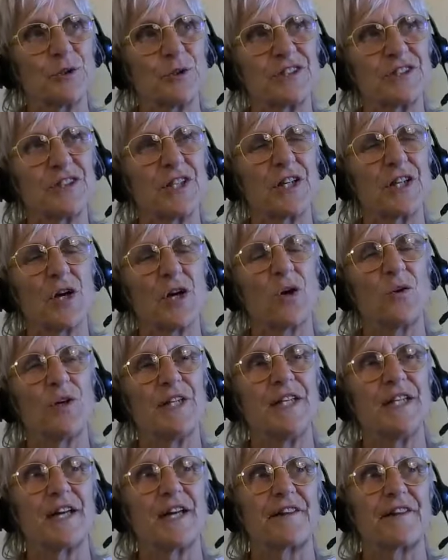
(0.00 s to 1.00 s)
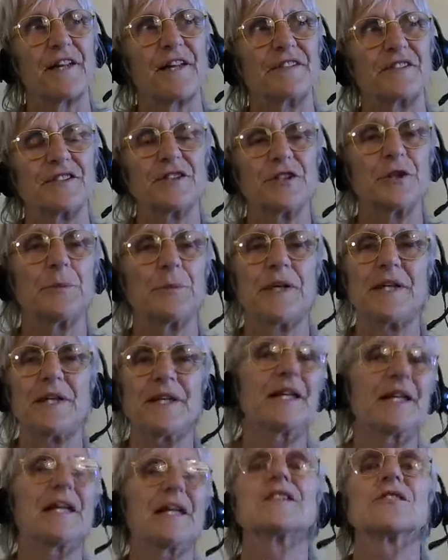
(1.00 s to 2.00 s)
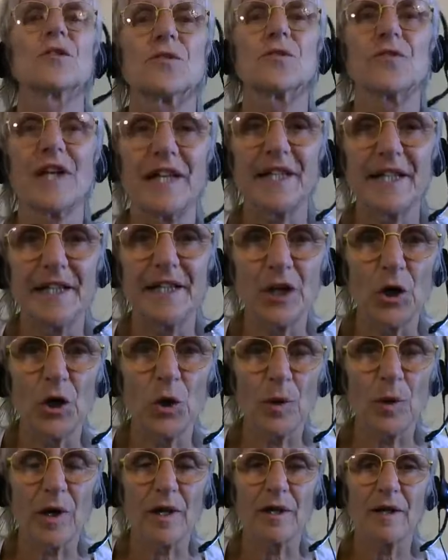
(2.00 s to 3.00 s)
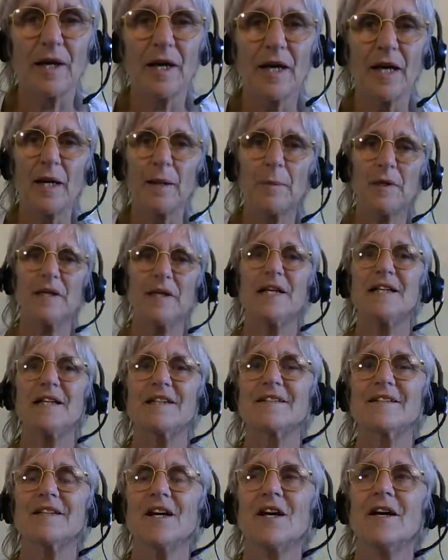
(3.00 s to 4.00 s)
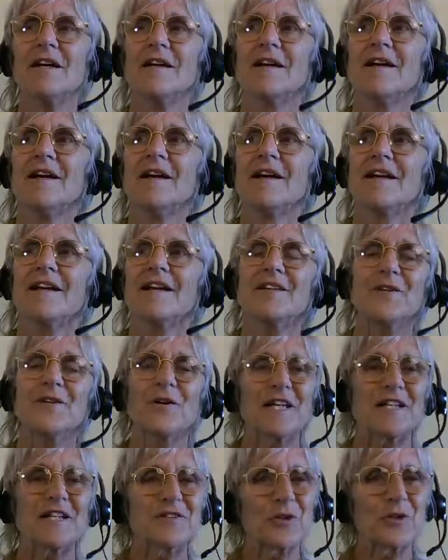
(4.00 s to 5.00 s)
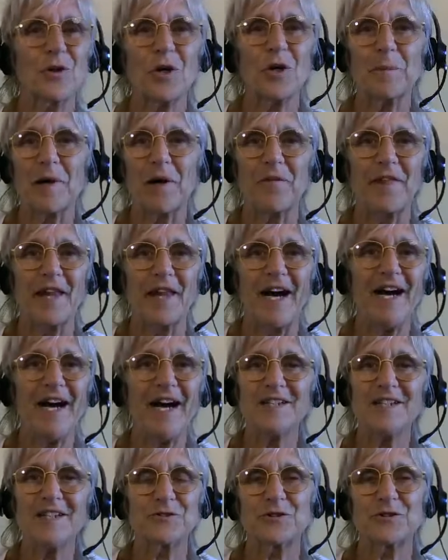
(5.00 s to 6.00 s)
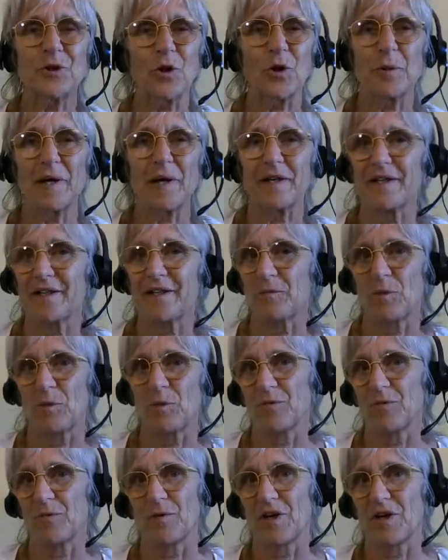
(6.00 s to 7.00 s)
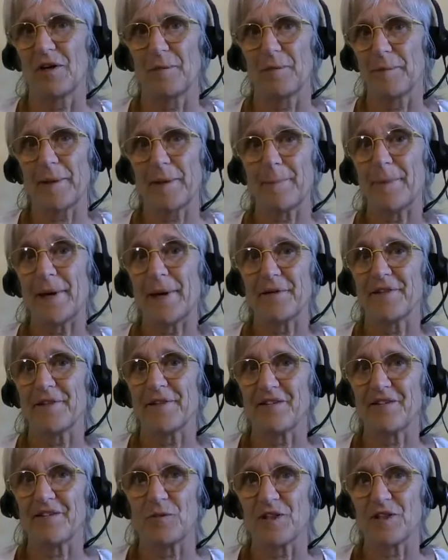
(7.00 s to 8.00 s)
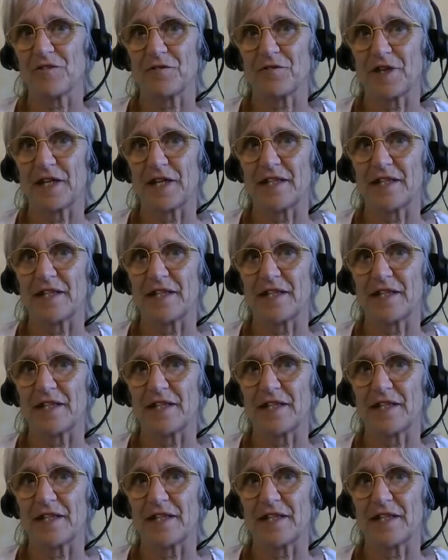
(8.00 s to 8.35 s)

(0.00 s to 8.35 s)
It's not only nothing to do, but there's already no one. Mm. But it's not that you can talk about that. I don't talk about it, but no. about it with no.